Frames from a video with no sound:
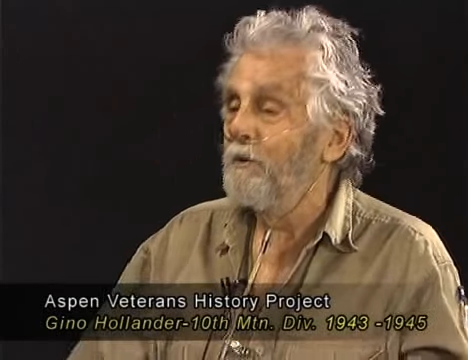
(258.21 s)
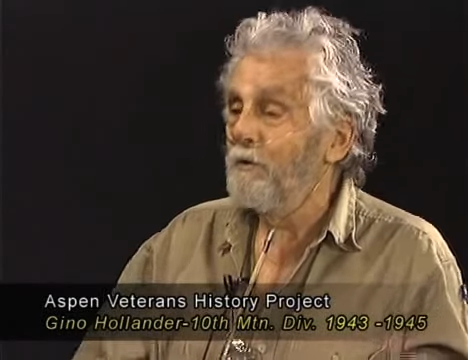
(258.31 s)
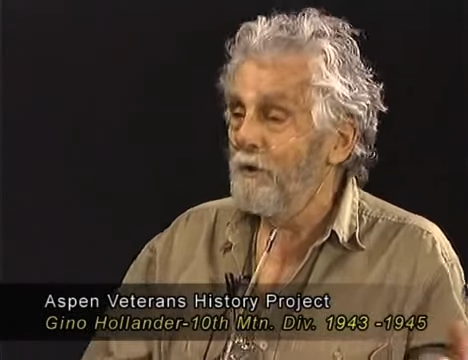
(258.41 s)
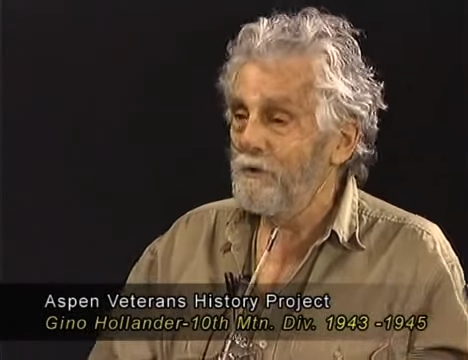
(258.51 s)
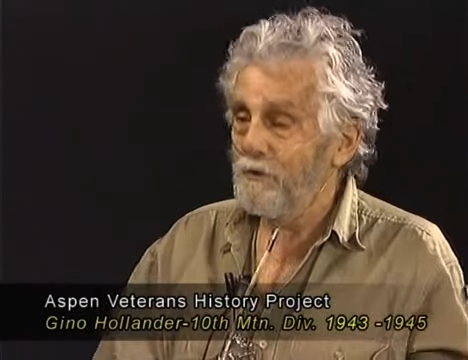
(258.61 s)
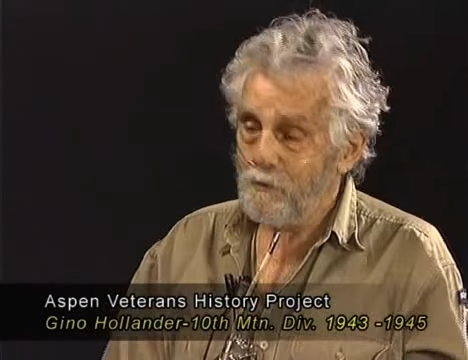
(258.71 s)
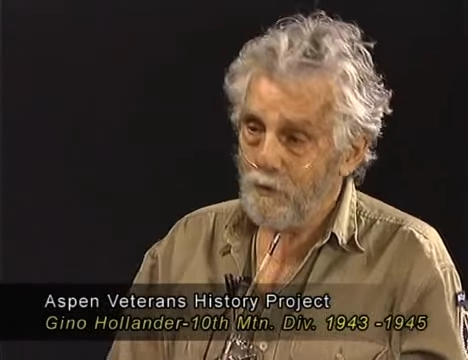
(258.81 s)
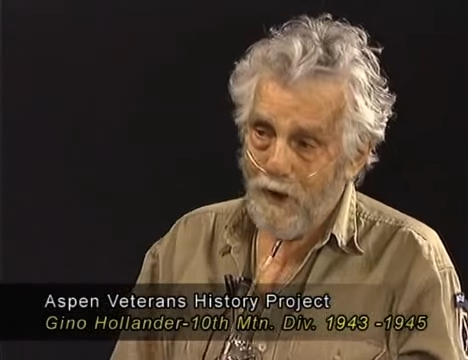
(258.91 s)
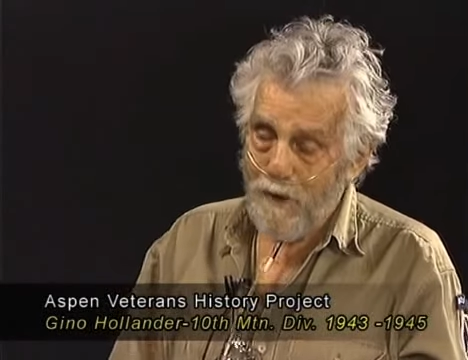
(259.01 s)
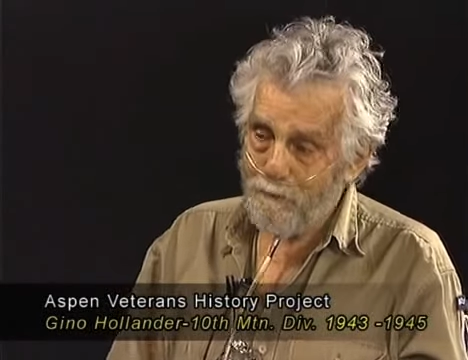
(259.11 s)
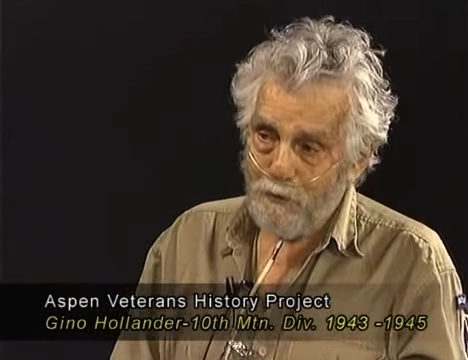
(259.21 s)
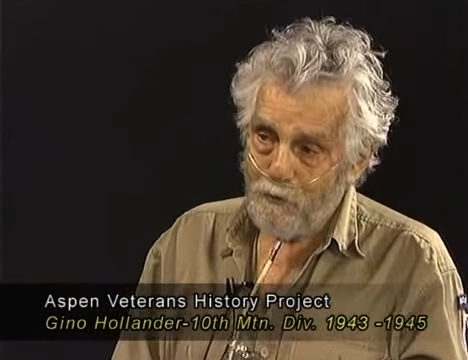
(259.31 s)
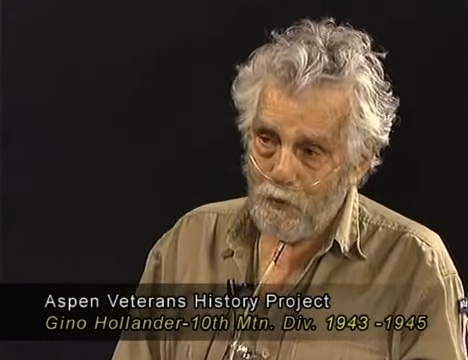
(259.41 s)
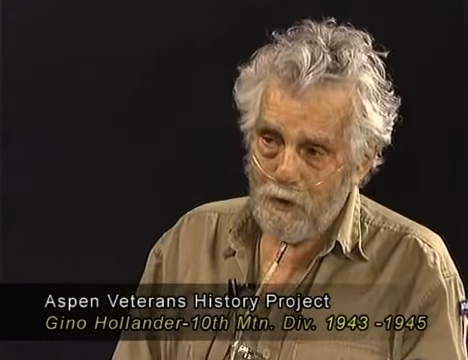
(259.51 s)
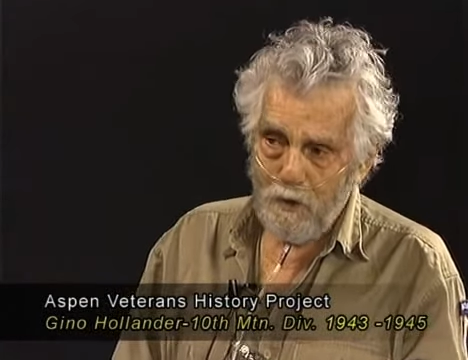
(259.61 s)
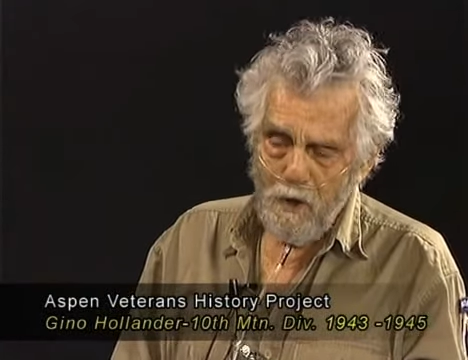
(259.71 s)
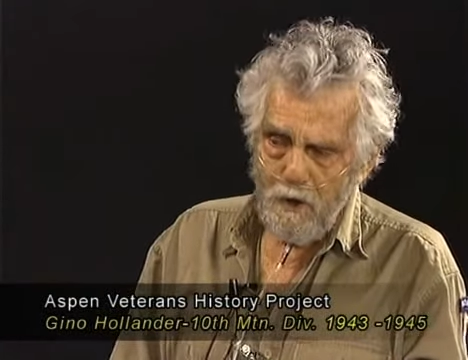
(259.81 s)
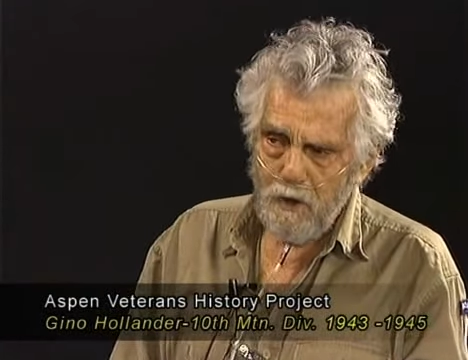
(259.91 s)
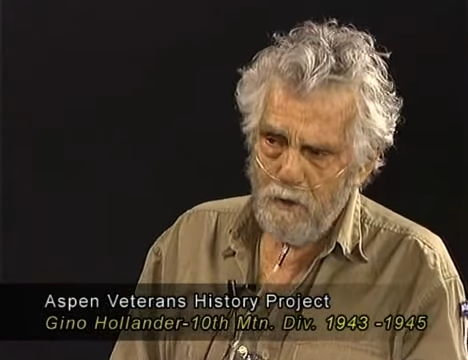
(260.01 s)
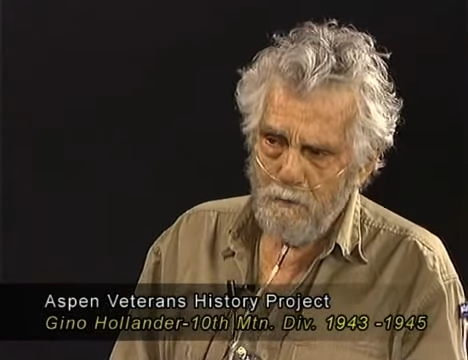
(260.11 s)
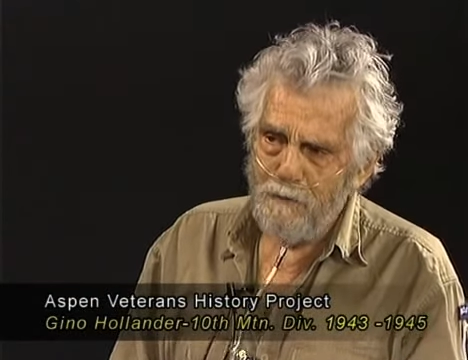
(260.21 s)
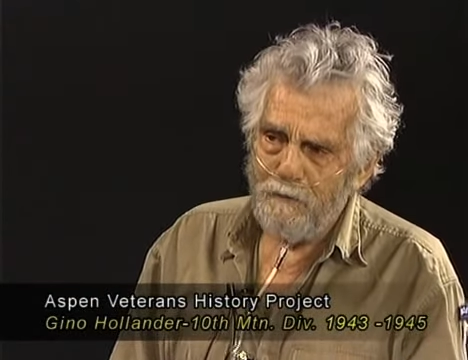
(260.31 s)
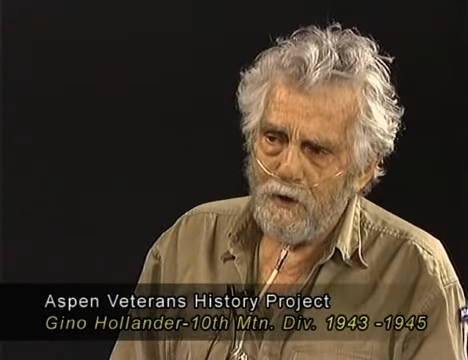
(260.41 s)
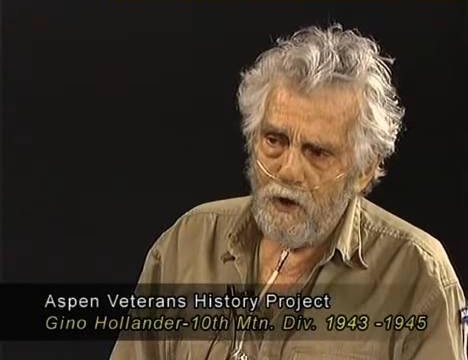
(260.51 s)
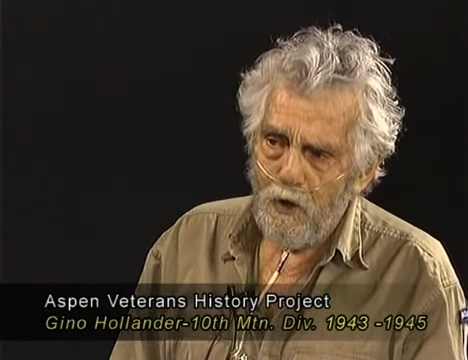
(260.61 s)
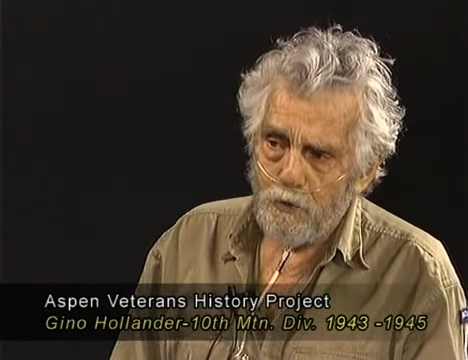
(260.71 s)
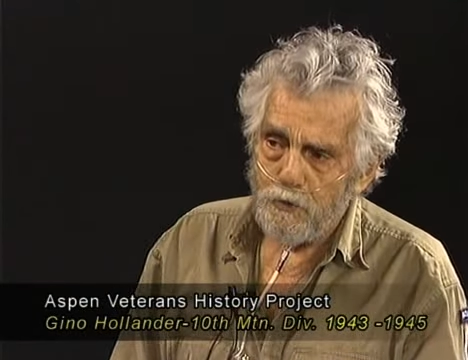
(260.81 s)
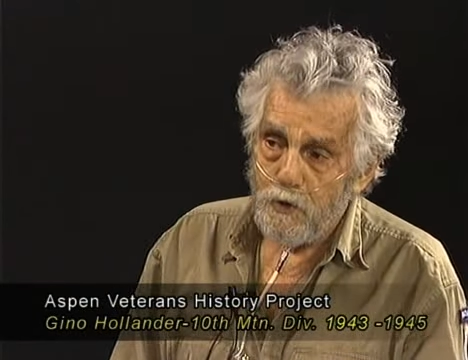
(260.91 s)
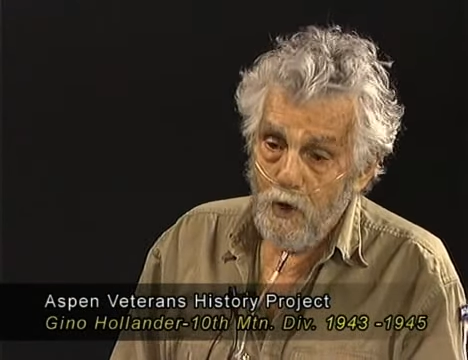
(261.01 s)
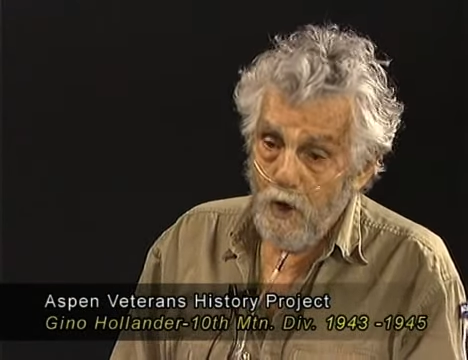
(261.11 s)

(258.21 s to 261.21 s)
the things that would happen in one, came even close.